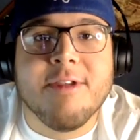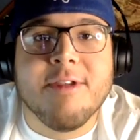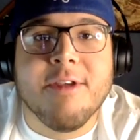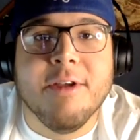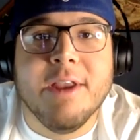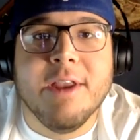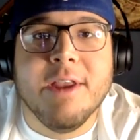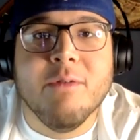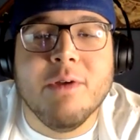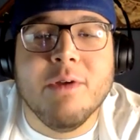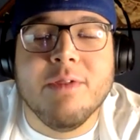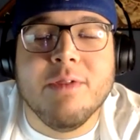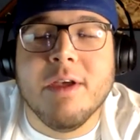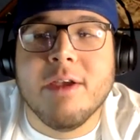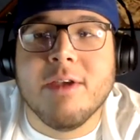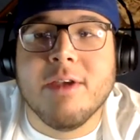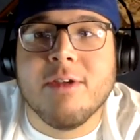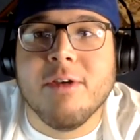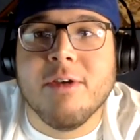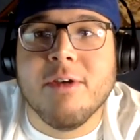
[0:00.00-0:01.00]
on
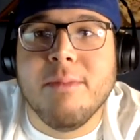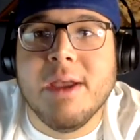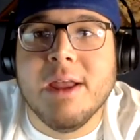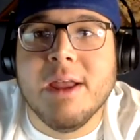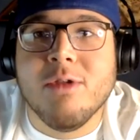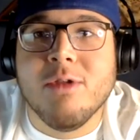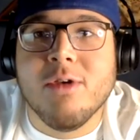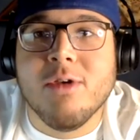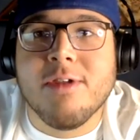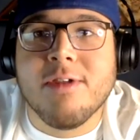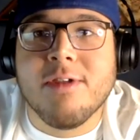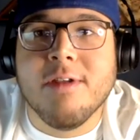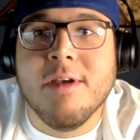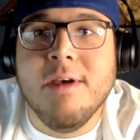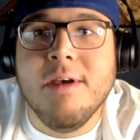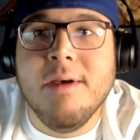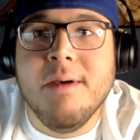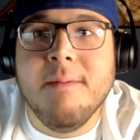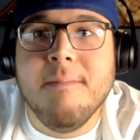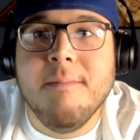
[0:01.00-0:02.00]
everything. So, man, just
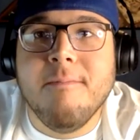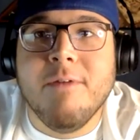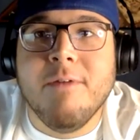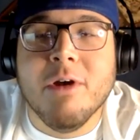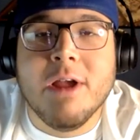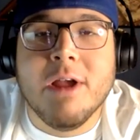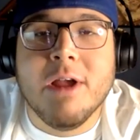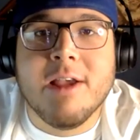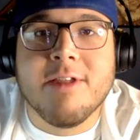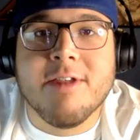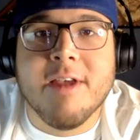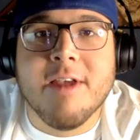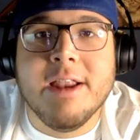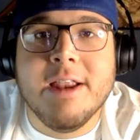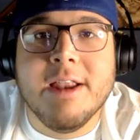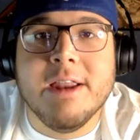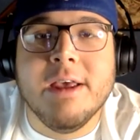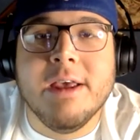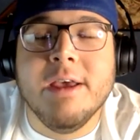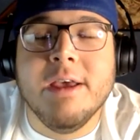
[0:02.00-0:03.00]
very
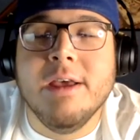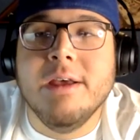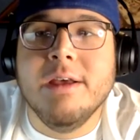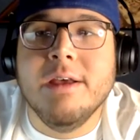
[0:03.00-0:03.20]
excited.